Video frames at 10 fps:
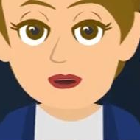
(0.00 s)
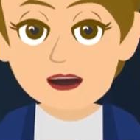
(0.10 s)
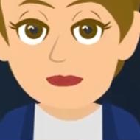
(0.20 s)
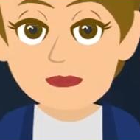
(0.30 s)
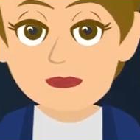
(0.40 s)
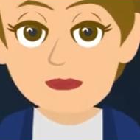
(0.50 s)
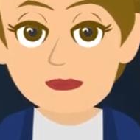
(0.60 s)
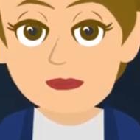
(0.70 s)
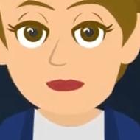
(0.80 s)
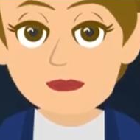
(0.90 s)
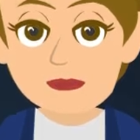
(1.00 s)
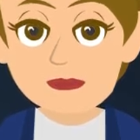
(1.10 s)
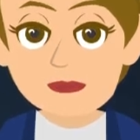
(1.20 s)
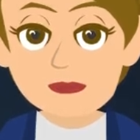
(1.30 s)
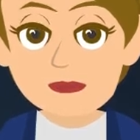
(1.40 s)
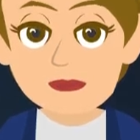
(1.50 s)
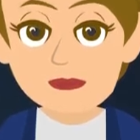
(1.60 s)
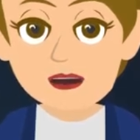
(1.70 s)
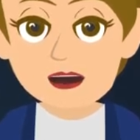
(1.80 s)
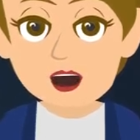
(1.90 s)
Now,
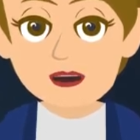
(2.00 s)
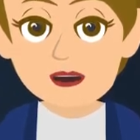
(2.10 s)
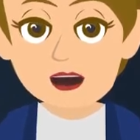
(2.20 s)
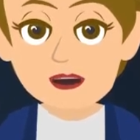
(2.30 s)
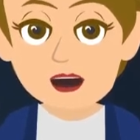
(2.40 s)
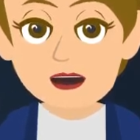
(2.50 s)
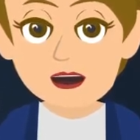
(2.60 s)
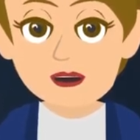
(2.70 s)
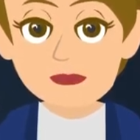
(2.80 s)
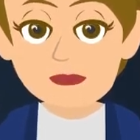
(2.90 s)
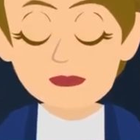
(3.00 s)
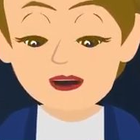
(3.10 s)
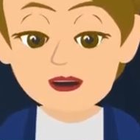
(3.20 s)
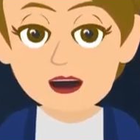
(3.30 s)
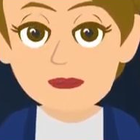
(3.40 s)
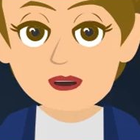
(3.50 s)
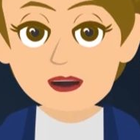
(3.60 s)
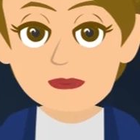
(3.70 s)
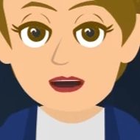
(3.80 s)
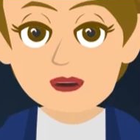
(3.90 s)
we want to be very
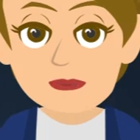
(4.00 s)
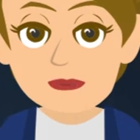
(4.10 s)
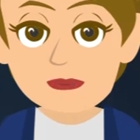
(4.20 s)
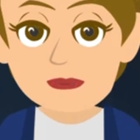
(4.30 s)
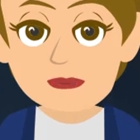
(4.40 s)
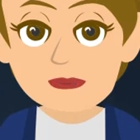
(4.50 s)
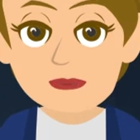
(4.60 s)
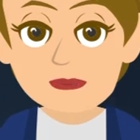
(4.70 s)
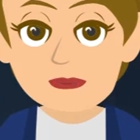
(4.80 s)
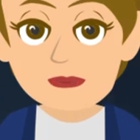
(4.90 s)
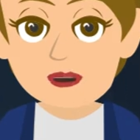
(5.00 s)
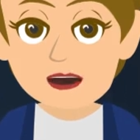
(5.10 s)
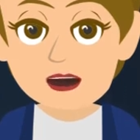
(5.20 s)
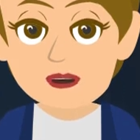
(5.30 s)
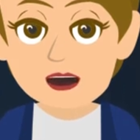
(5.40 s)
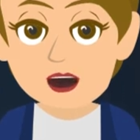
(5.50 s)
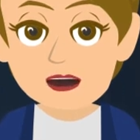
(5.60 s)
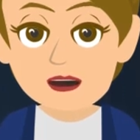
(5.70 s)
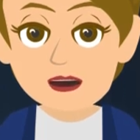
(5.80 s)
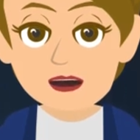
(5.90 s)
vibrationally accurate. You have a
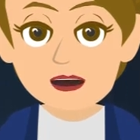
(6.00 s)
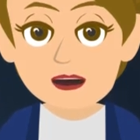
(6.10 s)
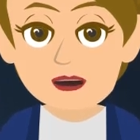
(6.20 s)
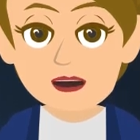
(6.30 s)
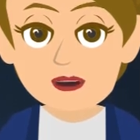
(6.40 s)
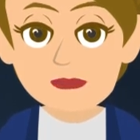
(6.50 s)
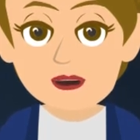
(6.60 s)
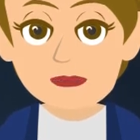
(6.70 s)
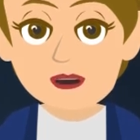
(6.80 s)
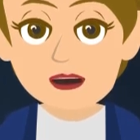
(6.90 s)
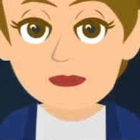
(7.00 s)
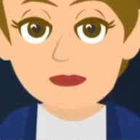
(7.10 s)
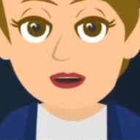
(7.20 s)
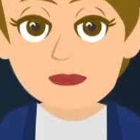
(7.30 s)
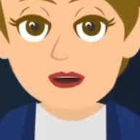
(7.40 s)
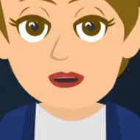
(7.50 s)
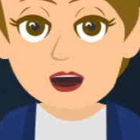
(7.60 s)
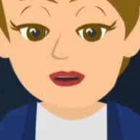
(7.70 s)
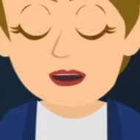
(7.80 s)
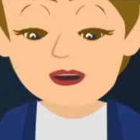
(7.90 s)
thought and then you have an emotional response to it. So
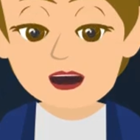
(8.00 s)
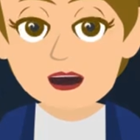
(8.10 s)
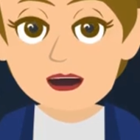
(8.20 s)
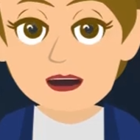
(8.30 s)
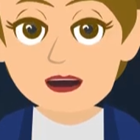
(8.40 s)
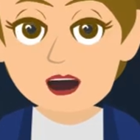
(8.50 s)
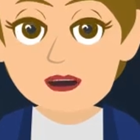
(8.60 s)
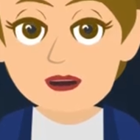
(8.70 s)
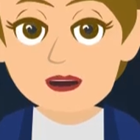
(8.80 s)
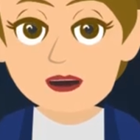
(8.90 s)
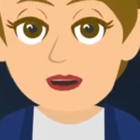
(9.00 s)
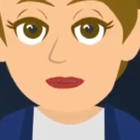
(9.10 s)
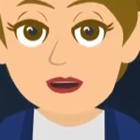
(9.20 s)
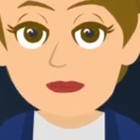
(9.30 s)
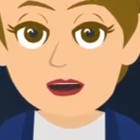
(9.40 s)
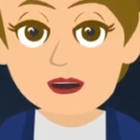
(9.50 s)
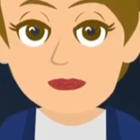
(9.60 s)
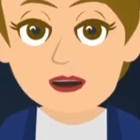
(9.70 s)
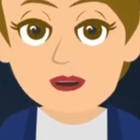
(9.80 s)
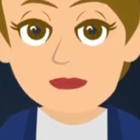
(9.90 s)
really the thought and the emotion are happening
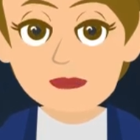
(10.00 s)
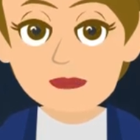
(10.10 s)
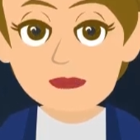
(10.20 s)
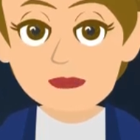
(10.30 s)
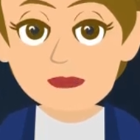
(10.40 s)
simultaneously.